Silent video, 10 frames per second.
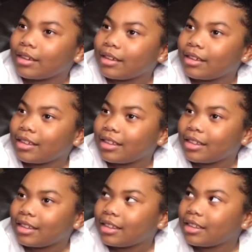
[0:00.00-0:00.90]

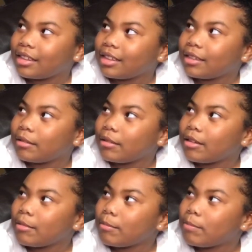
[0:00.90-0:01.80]

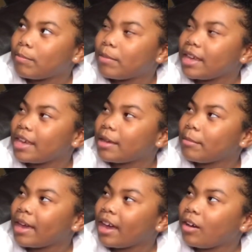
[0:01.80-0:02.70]

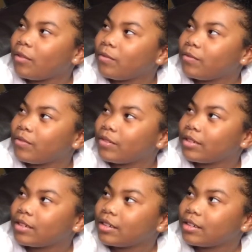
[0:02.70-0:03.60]

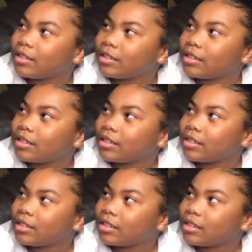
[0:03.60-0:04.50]

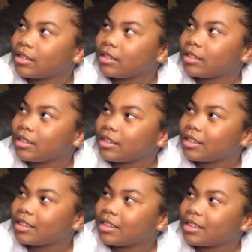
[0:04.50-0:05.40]

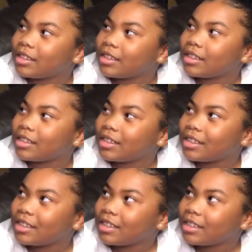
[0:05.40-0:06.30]

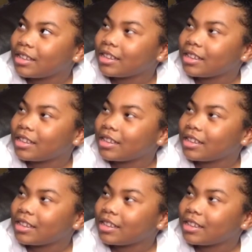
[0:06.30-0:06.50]
(not speaking)